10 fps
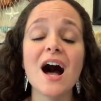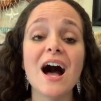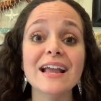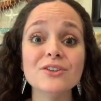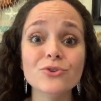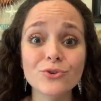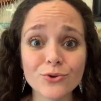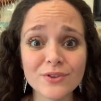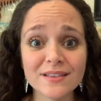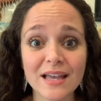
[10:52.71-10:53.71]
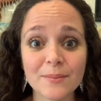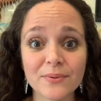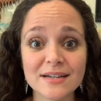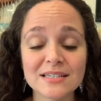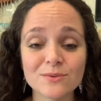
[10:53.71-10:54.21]
I knew that that
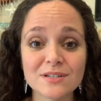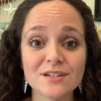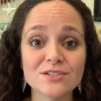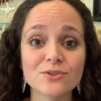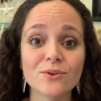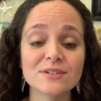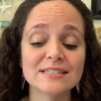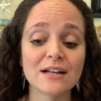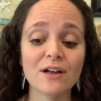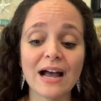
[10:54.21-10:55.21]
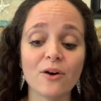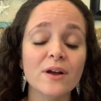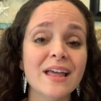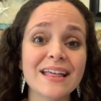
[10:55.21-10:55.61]
bracelet was gonna sell out.